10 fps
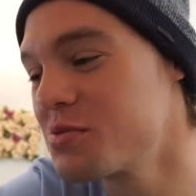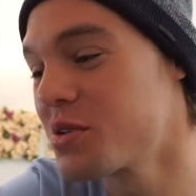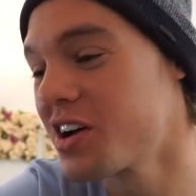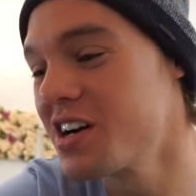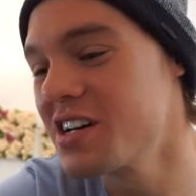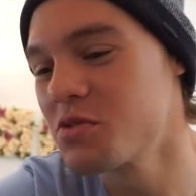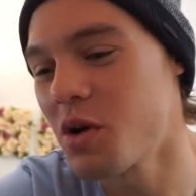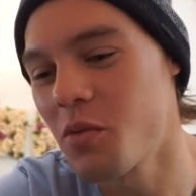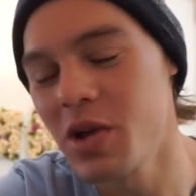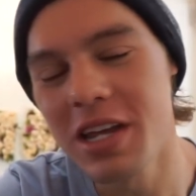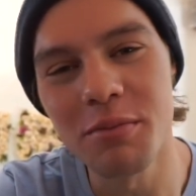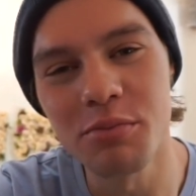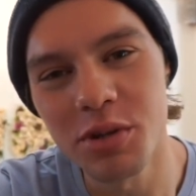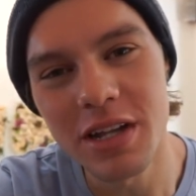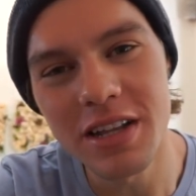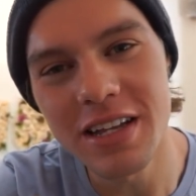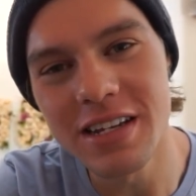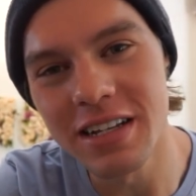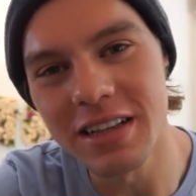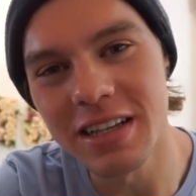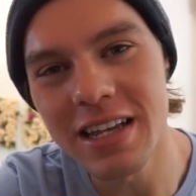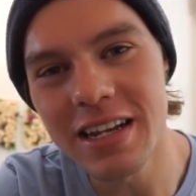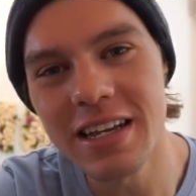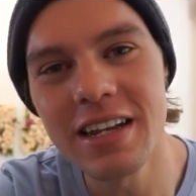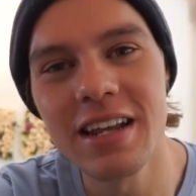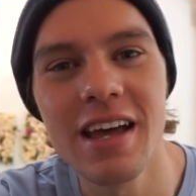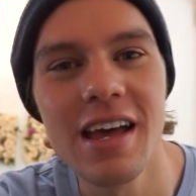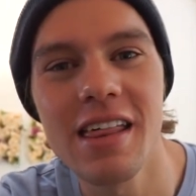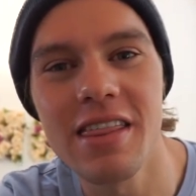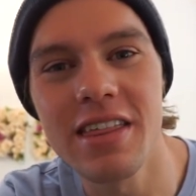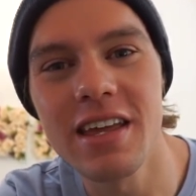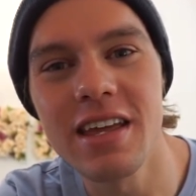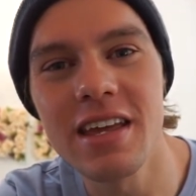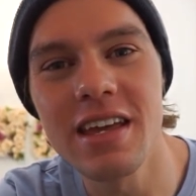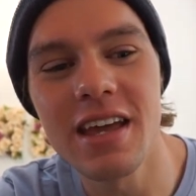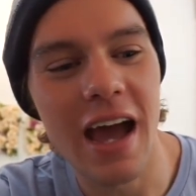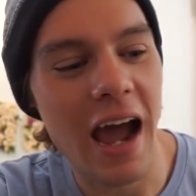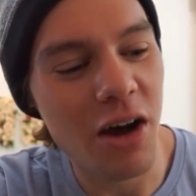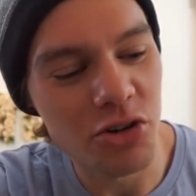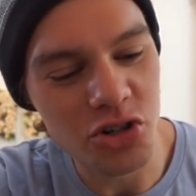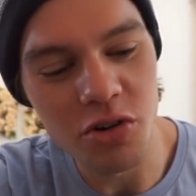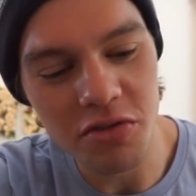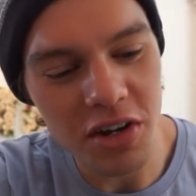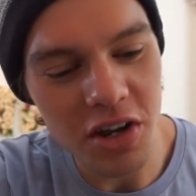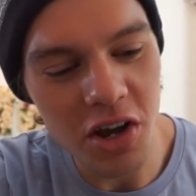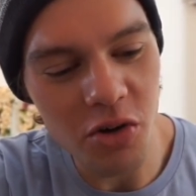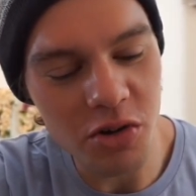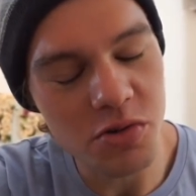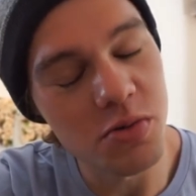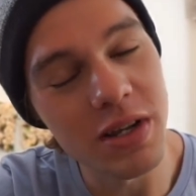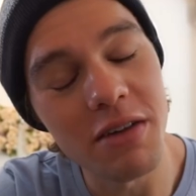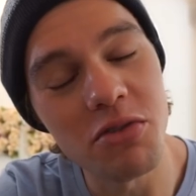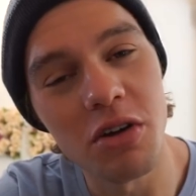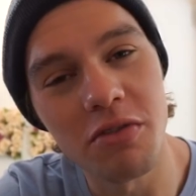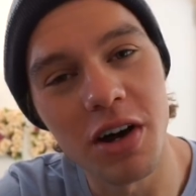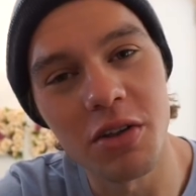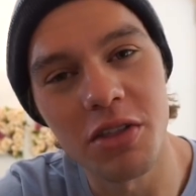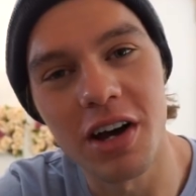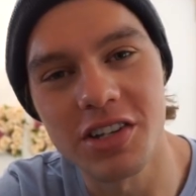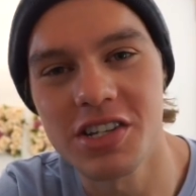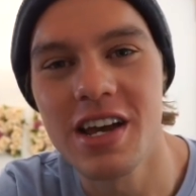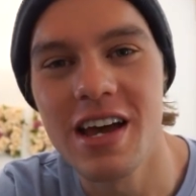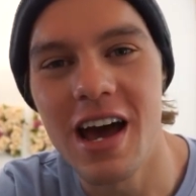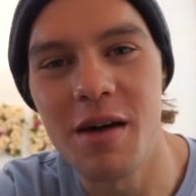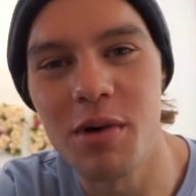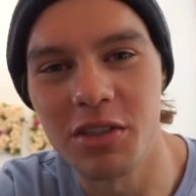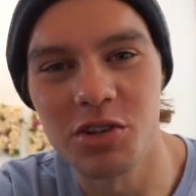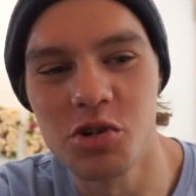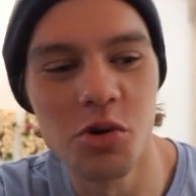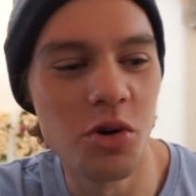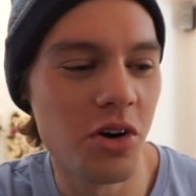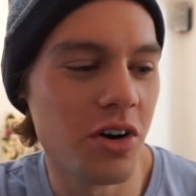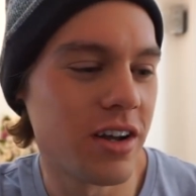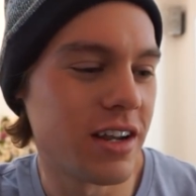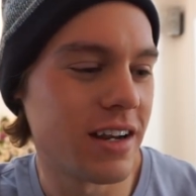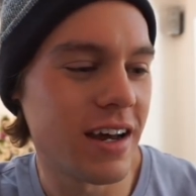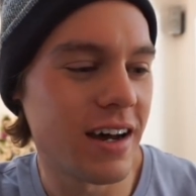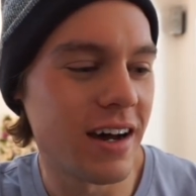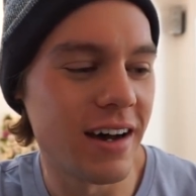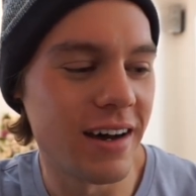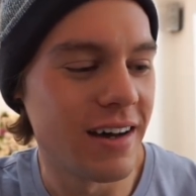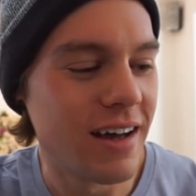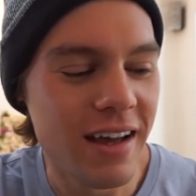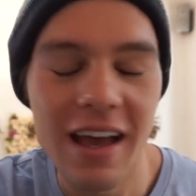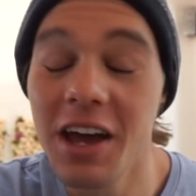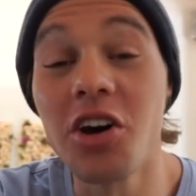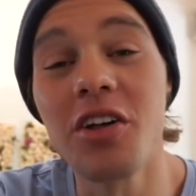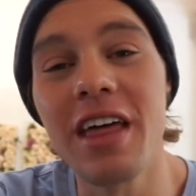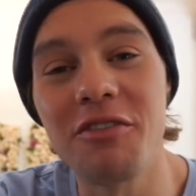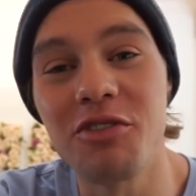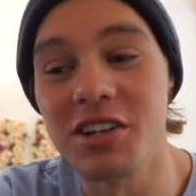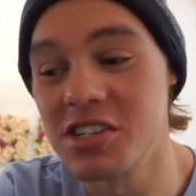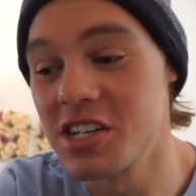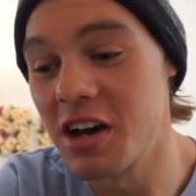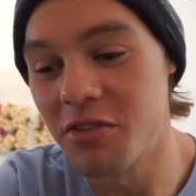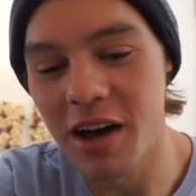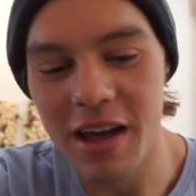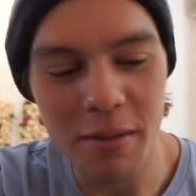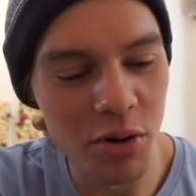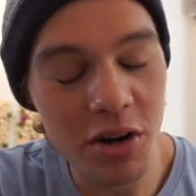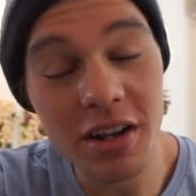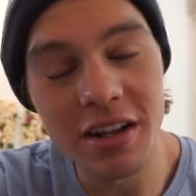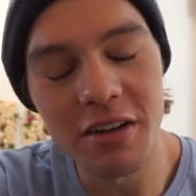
is because we completely deleted the outro video in which we gave you our final thoughts about the tour and all that fun stuff. I put it in a